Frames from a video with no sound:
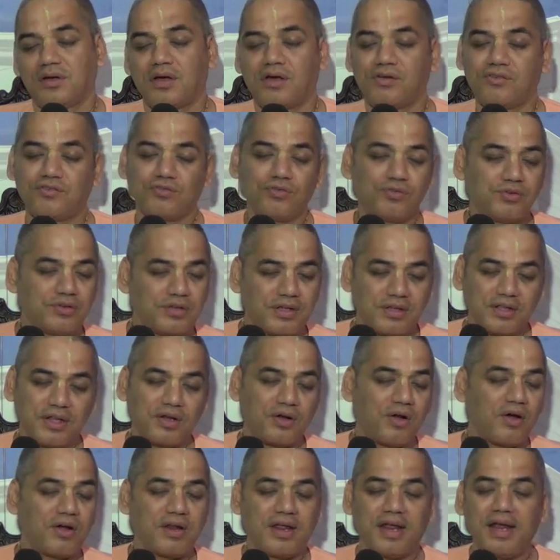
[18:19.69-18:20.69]
Shudras are
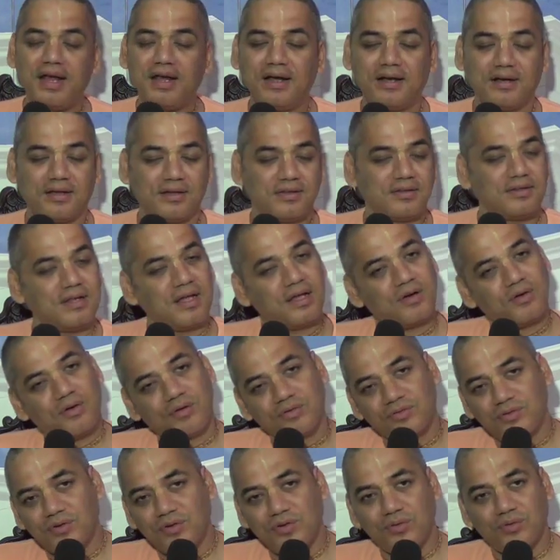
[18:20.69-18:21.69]
not killed, they are
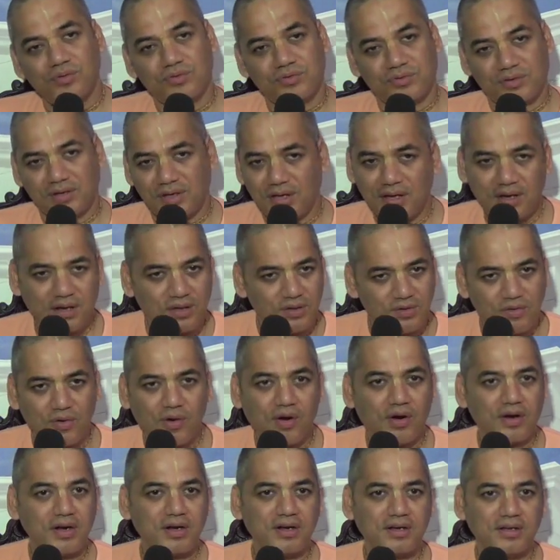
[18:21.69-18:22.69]
also used. Correct? You
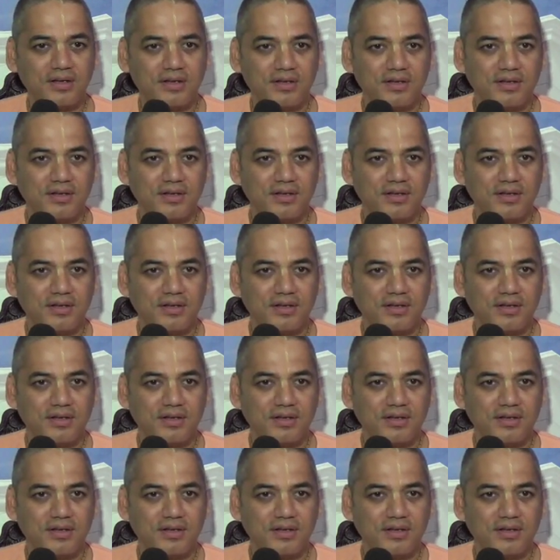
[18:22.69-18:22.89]
got it?